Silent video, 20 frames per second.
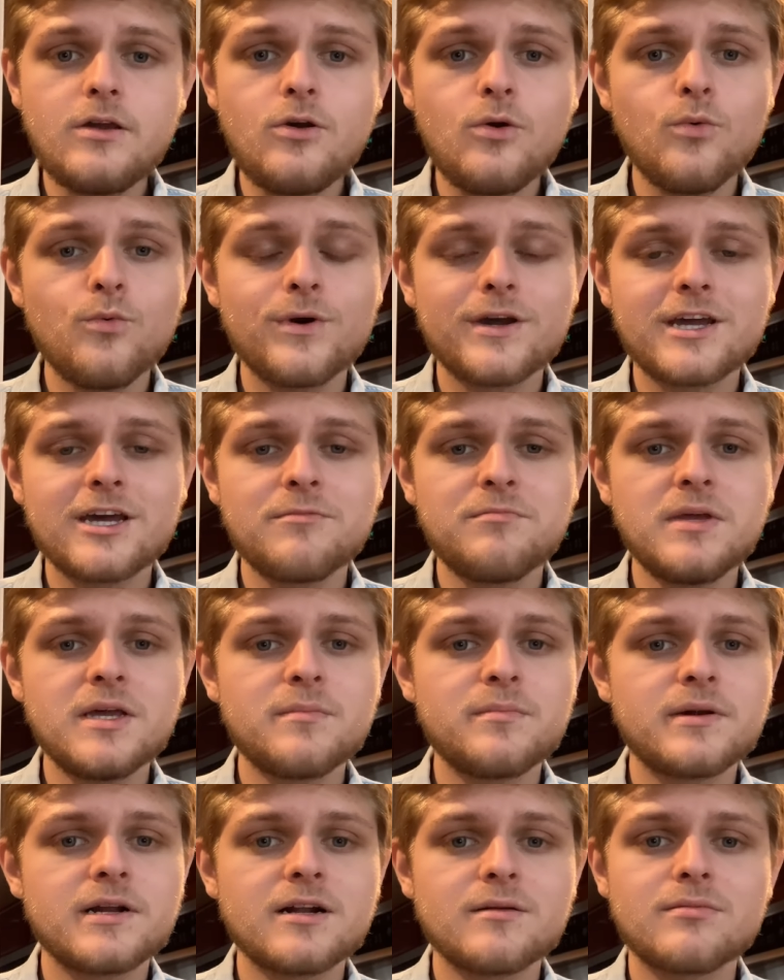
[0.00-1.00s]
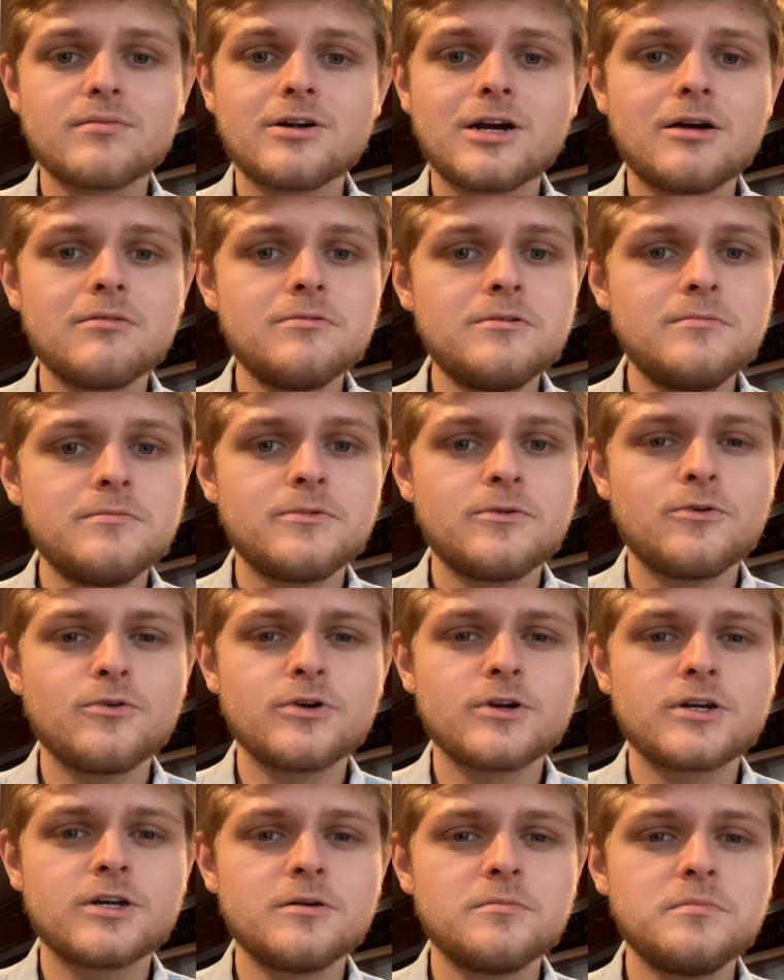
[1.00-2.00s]
what could be a bigger problem, or
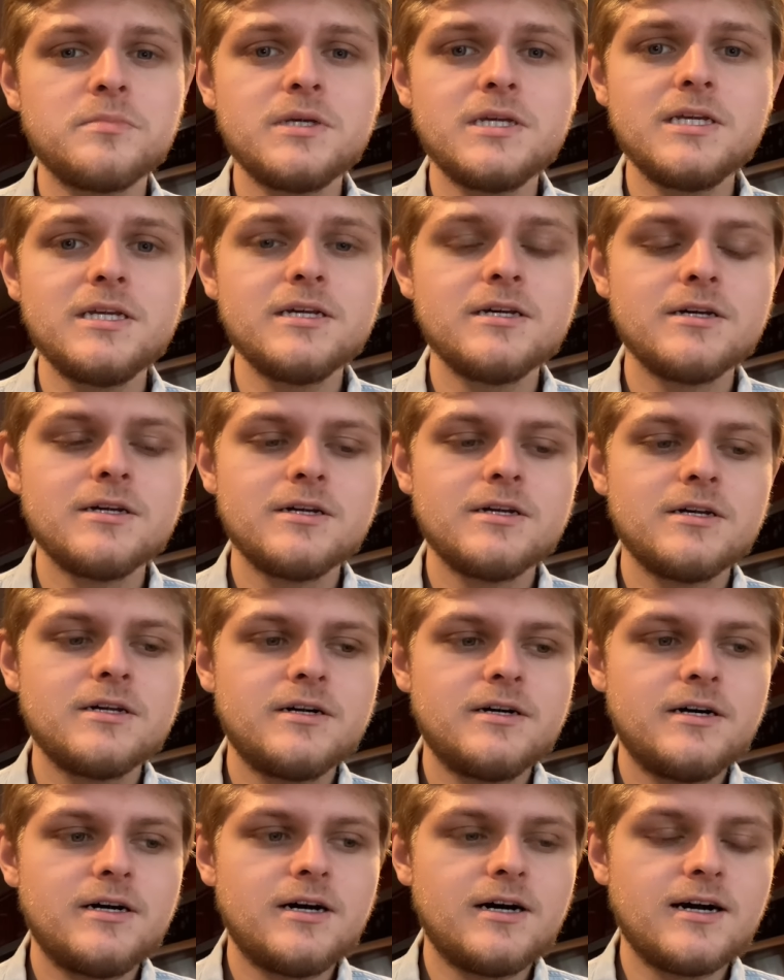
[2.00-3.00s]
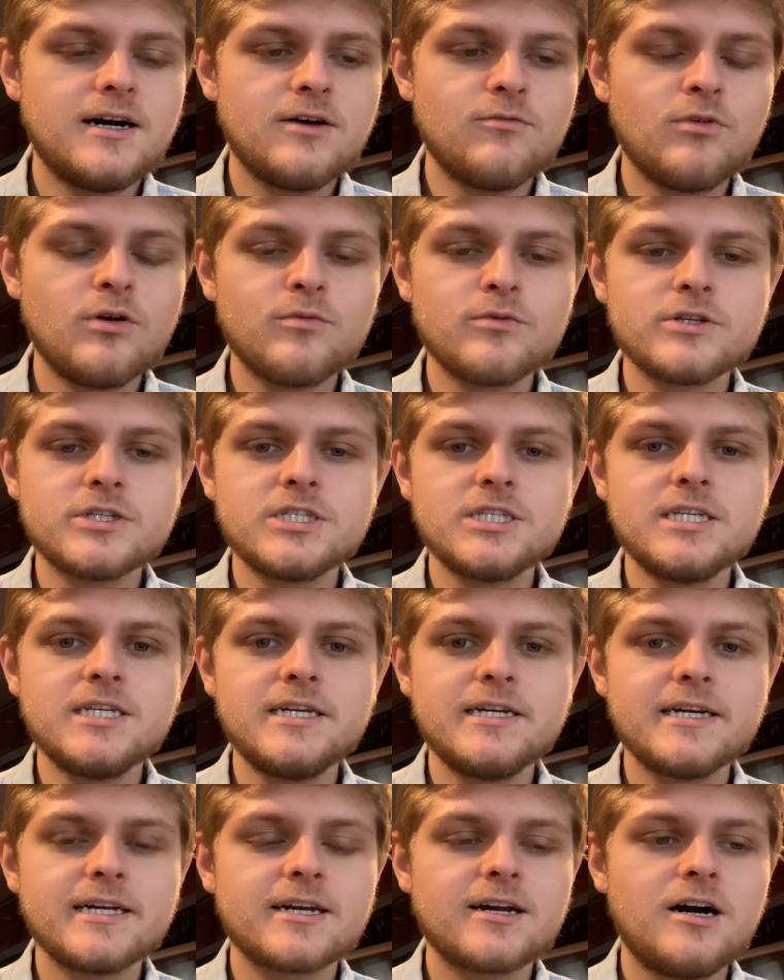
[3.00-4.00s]
it could be what we're seeing,
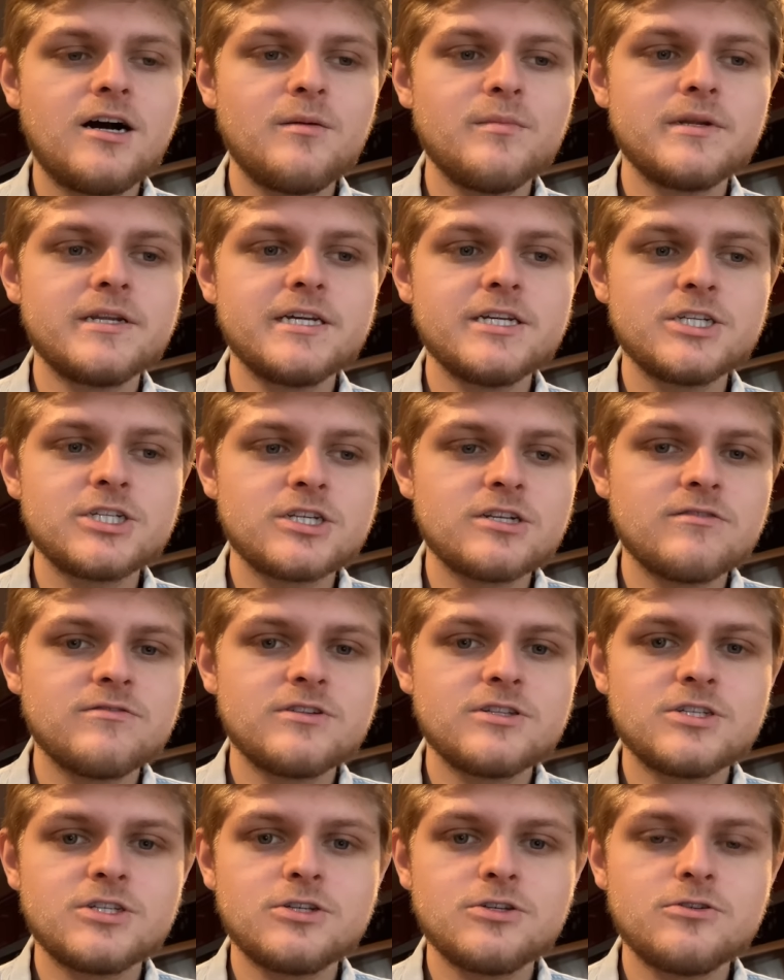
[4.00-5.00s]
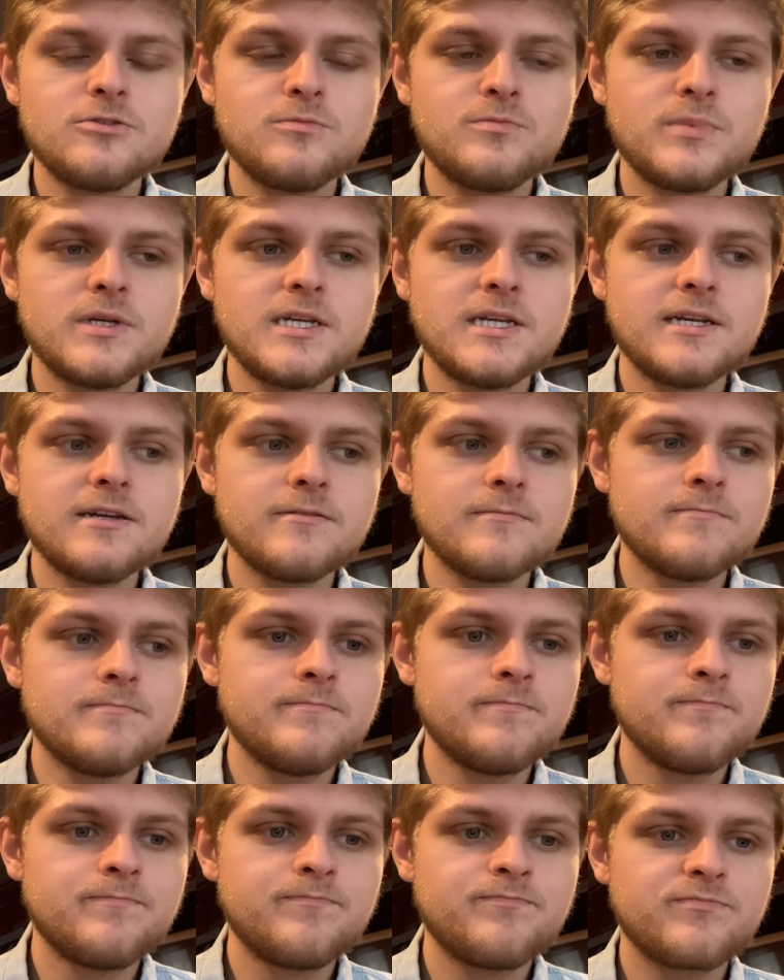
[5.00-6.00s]
a combination of the two being
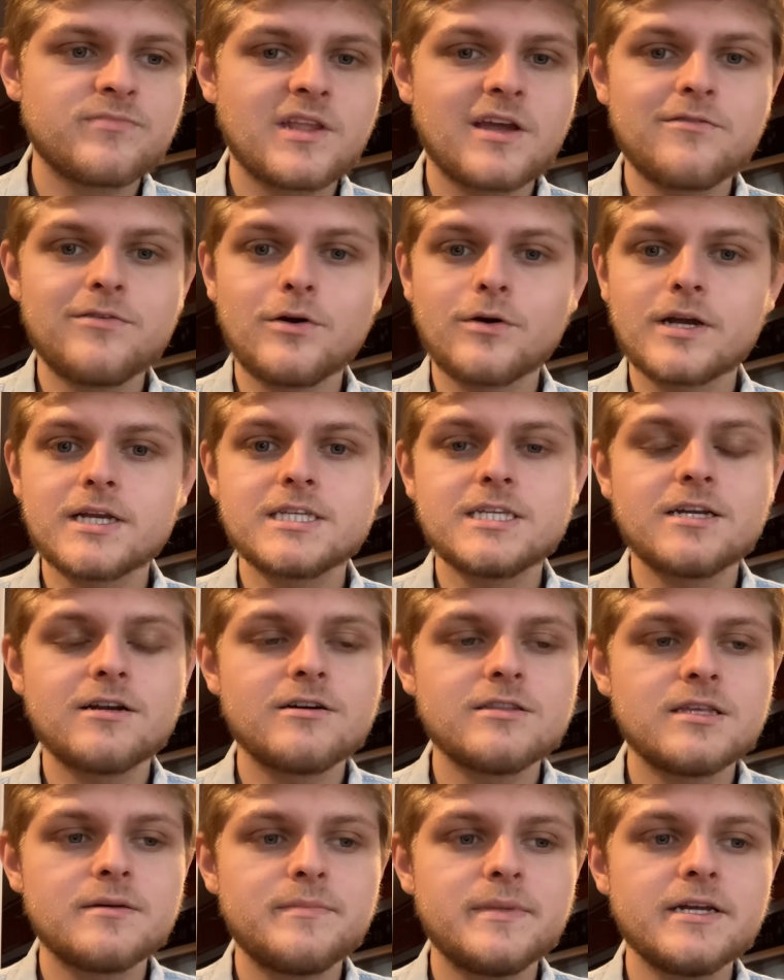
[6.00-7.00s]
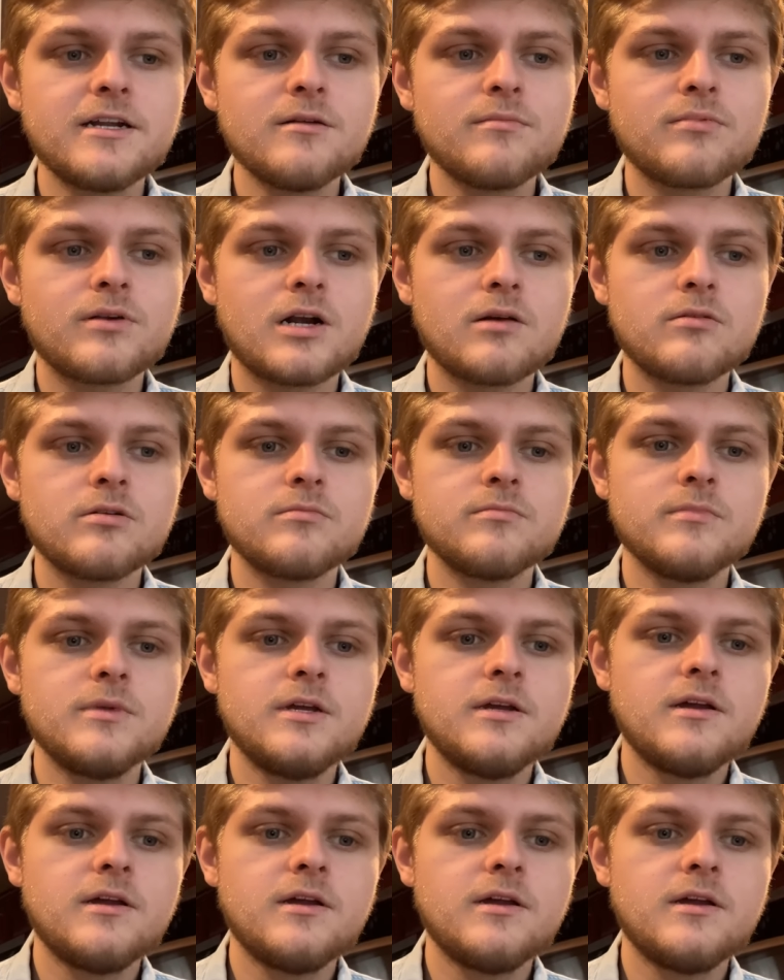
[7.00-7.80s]
focusing on the bigger problem.